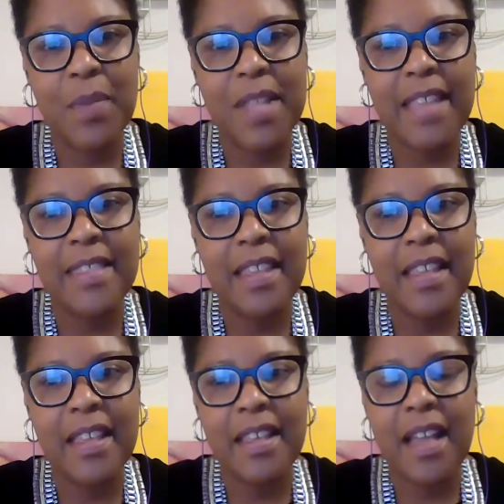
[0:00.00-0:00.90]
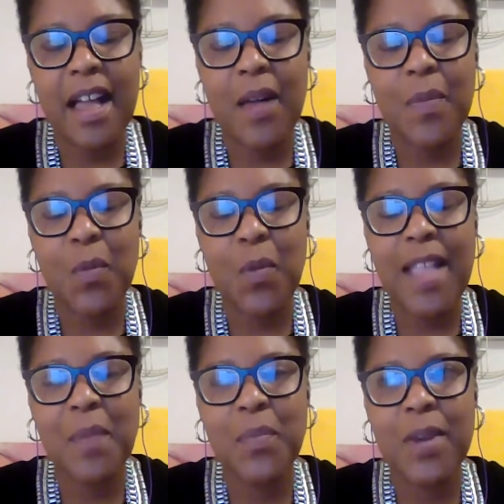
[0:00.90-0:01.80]
But I think um, what
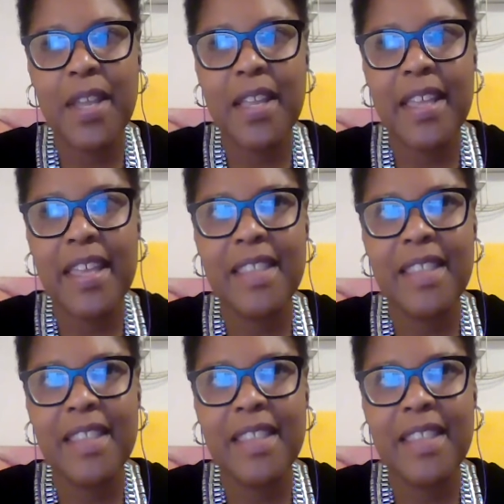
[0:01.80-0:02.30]
I bring